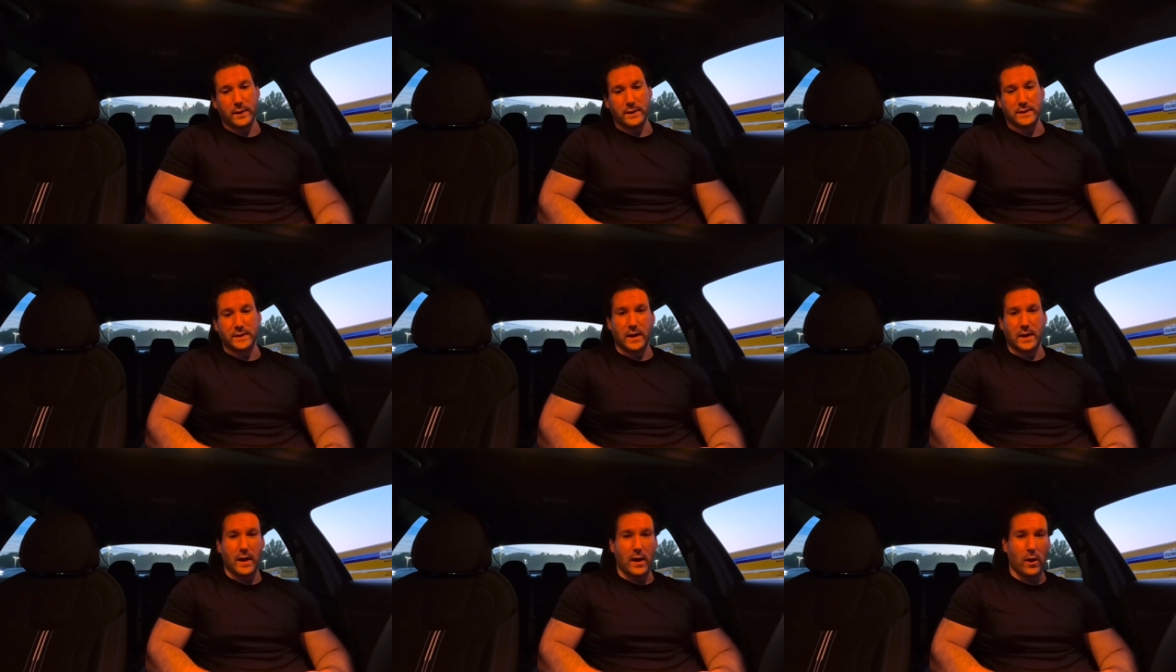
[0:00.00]

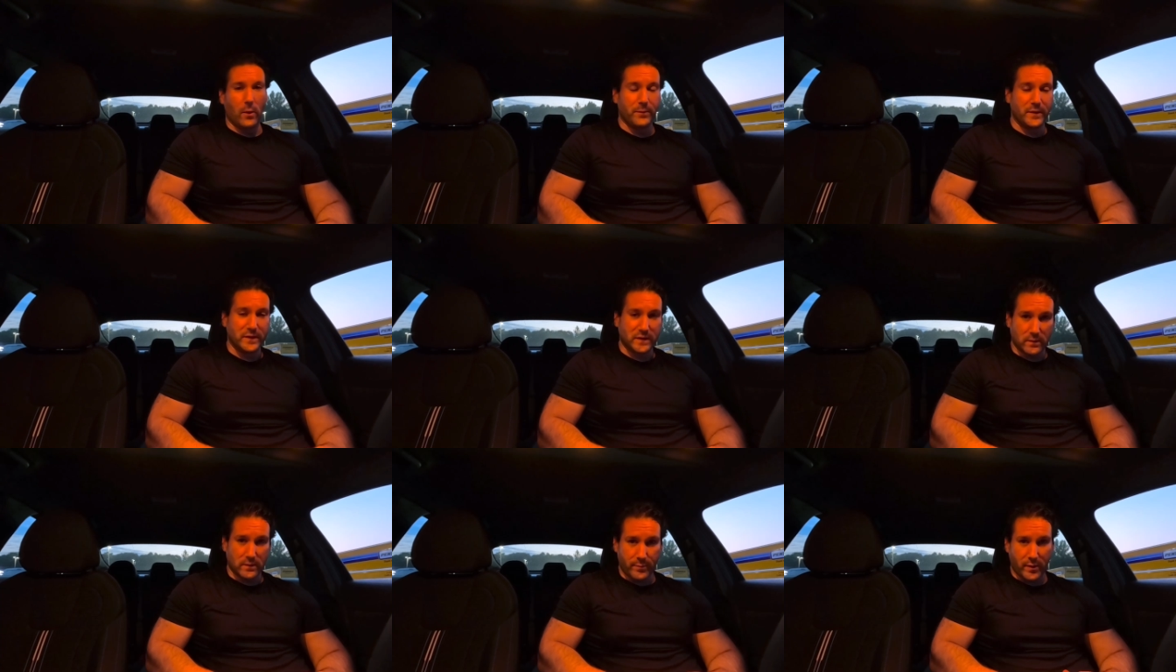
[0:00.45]
it's going to help
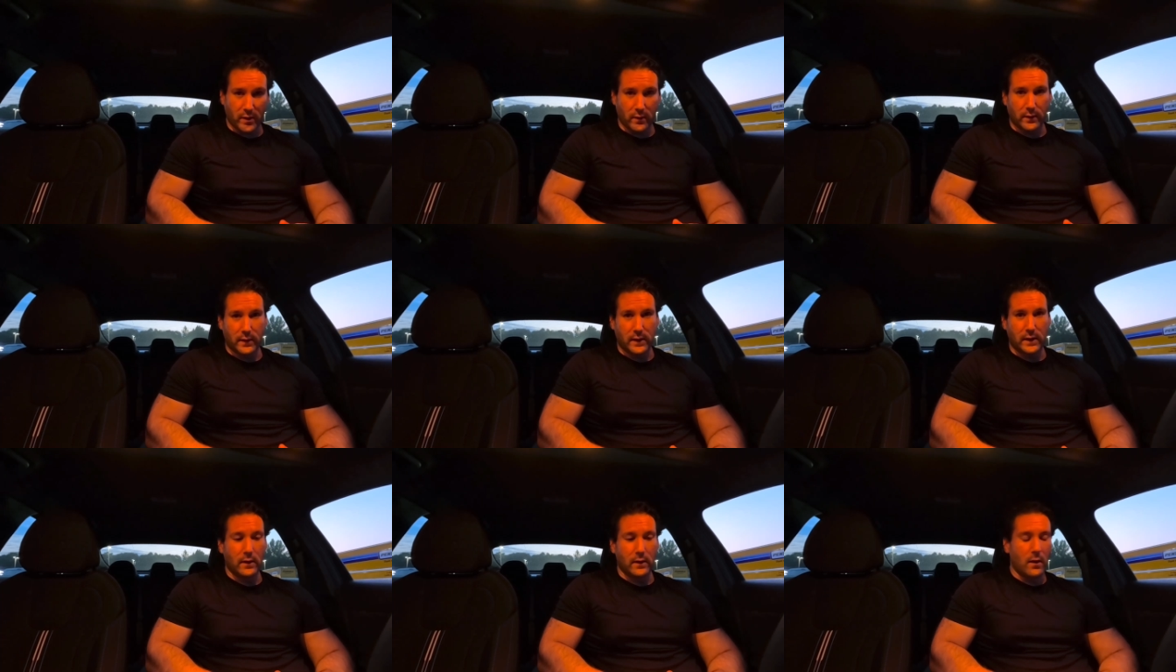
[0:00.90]
the
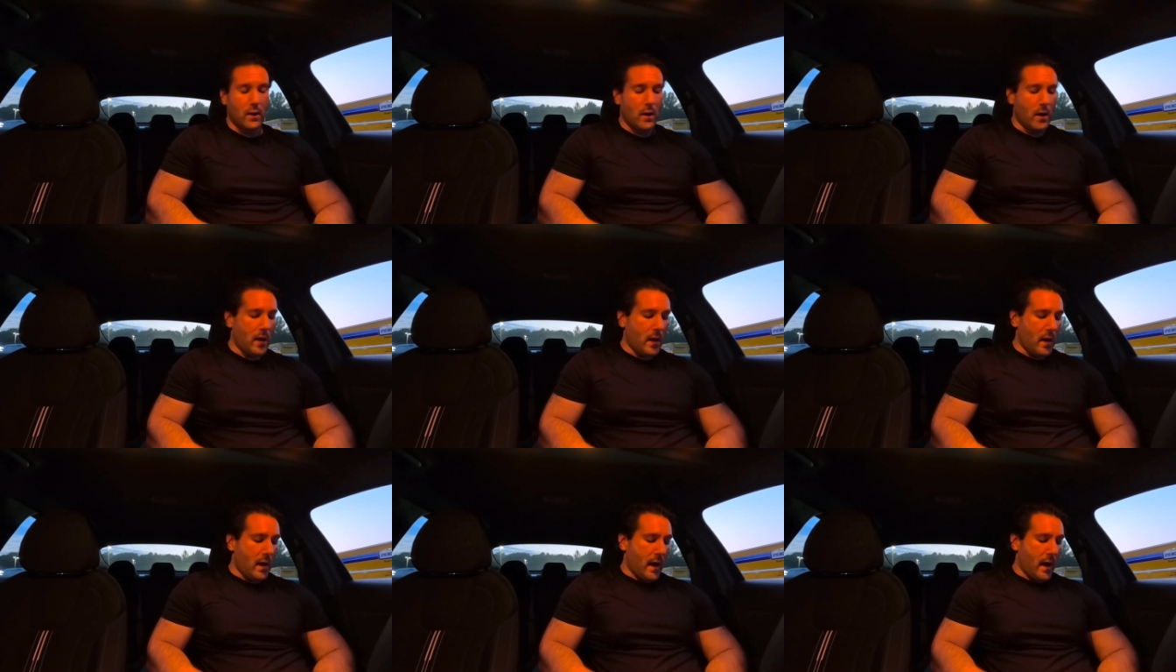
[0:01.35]
stability.
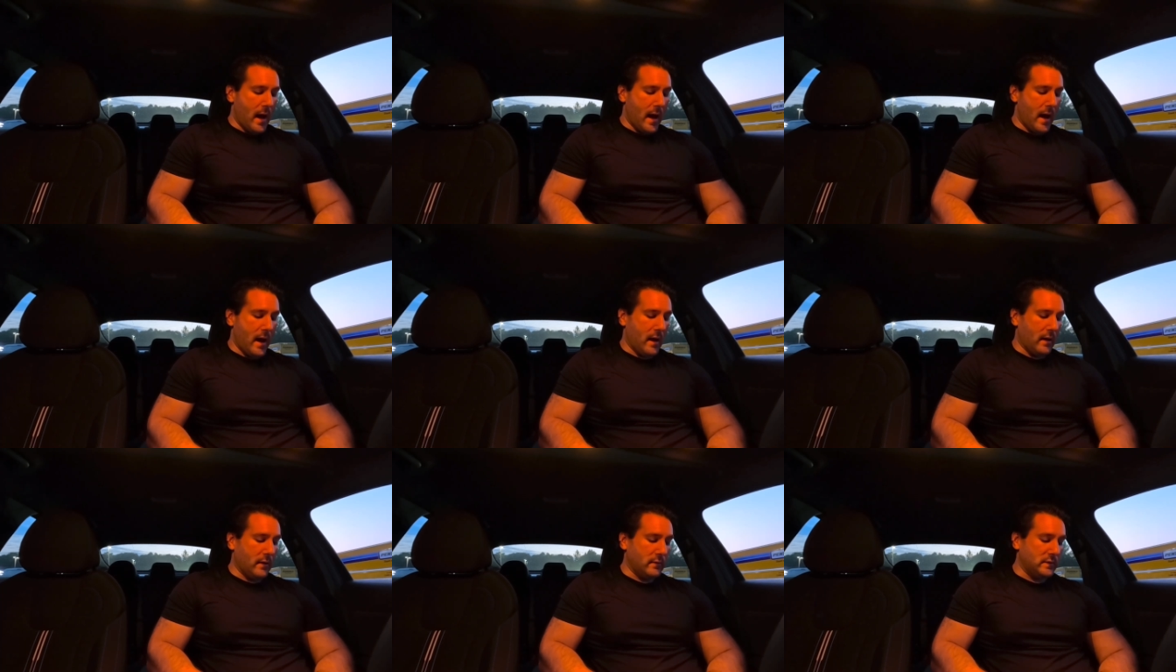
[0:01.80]

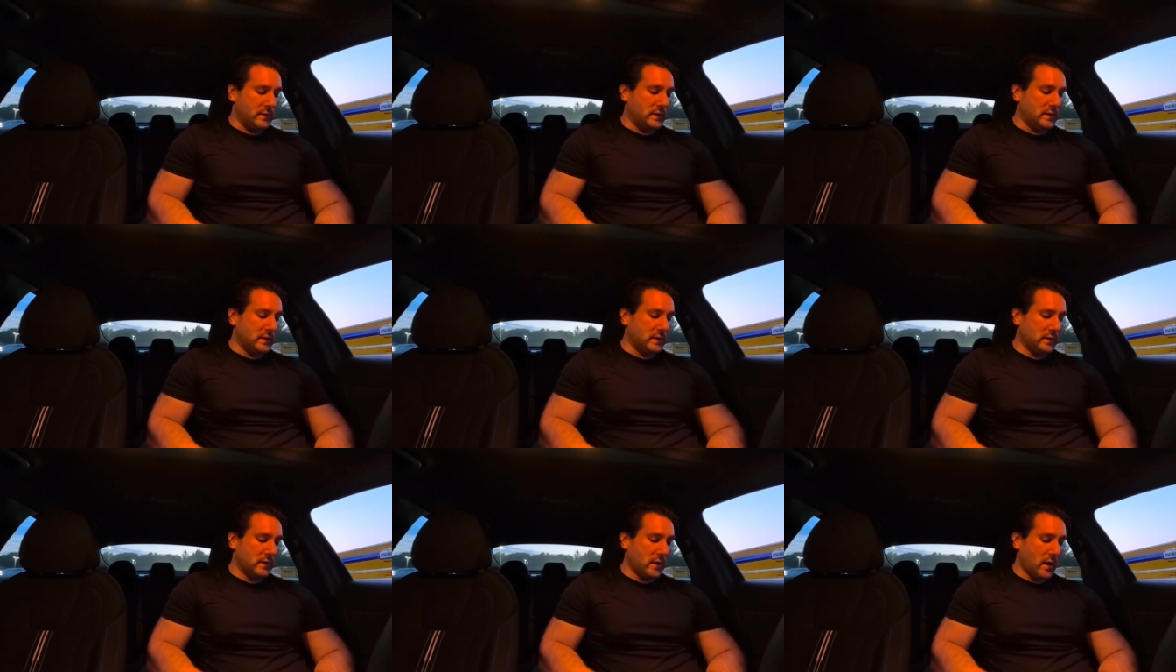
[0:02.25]
And
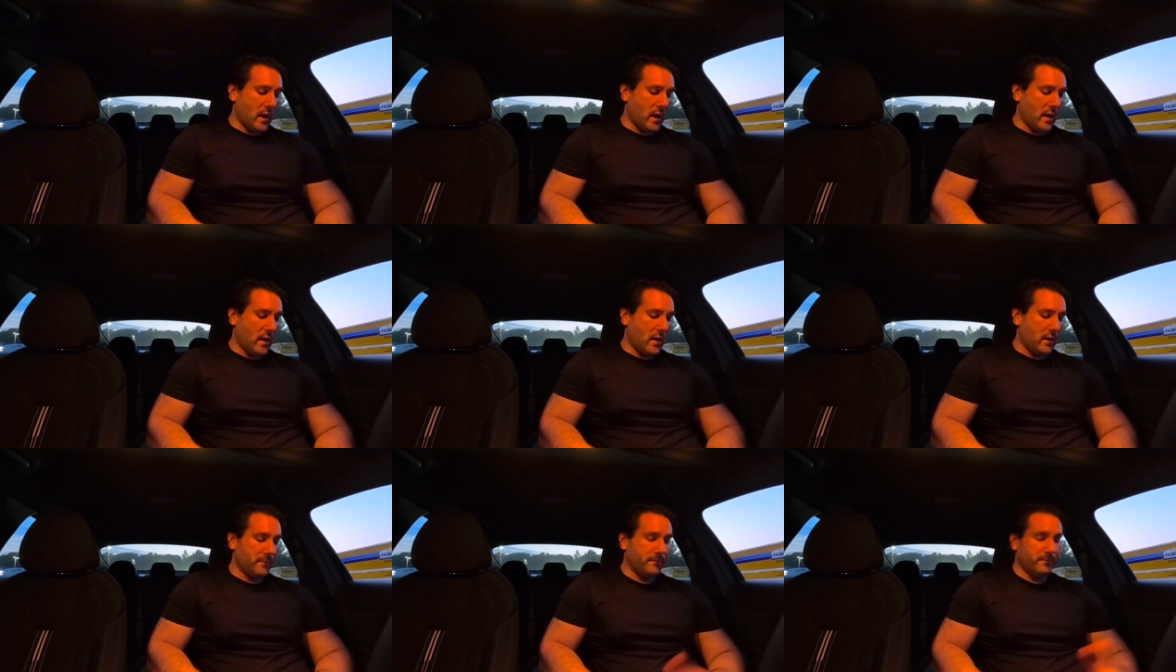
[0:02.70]

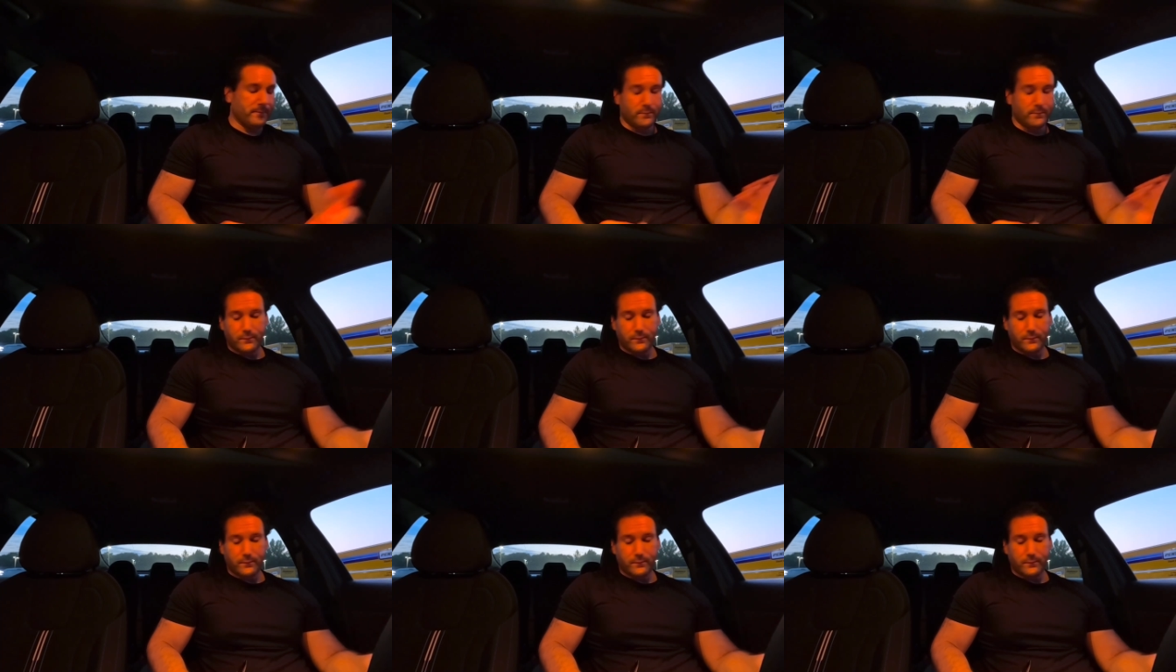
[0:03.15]
so